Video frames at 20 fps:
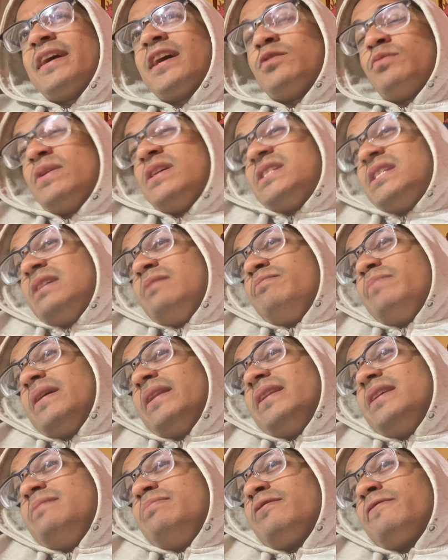because we've seen
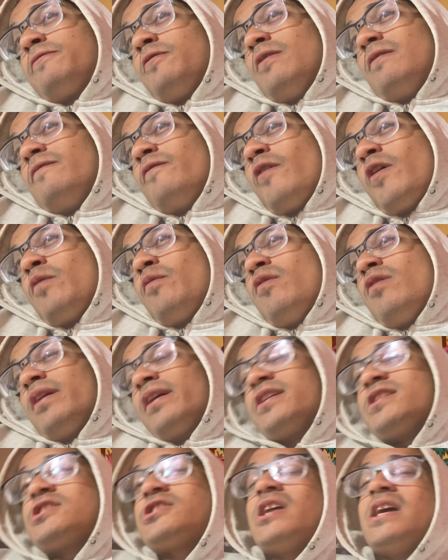Bentley perform very well
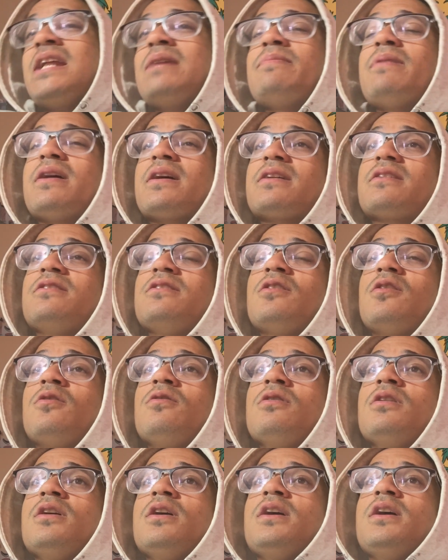against Johnny Beck, you
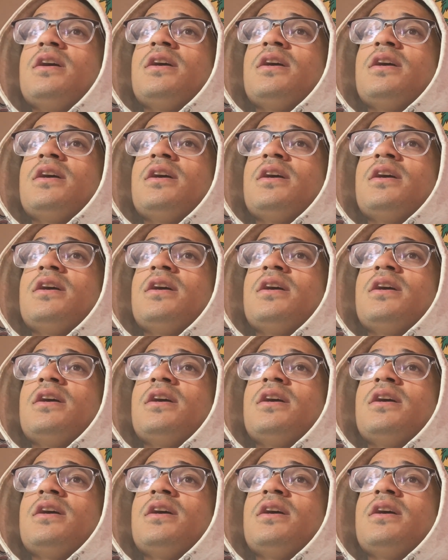know?